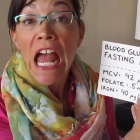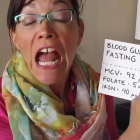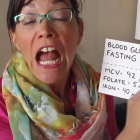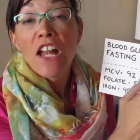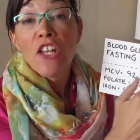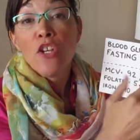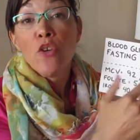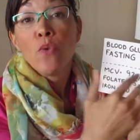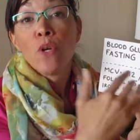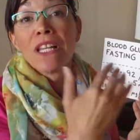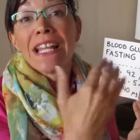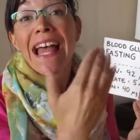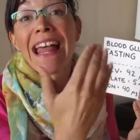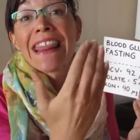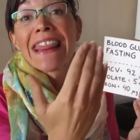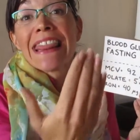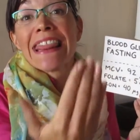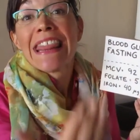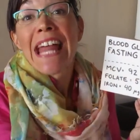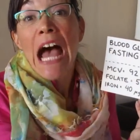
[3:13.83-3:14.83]
and you will
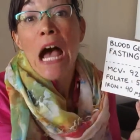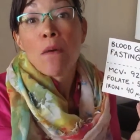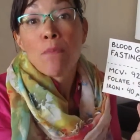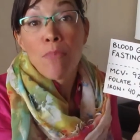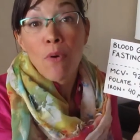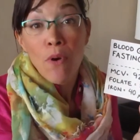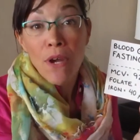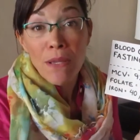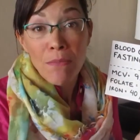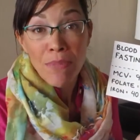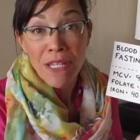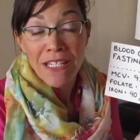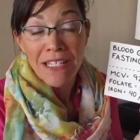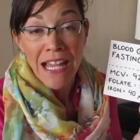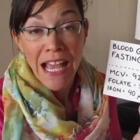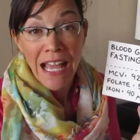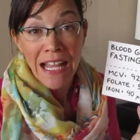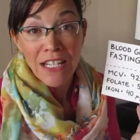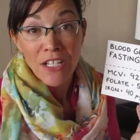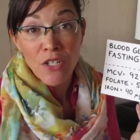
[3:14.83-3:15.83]
at that point be
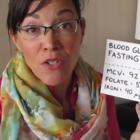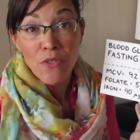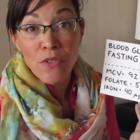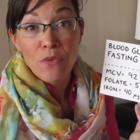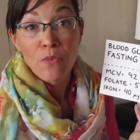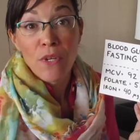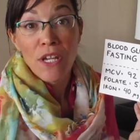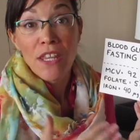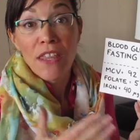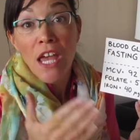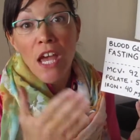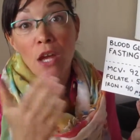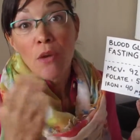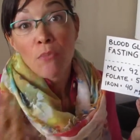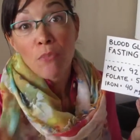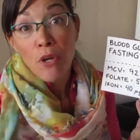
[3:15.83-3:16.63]
diagnosed with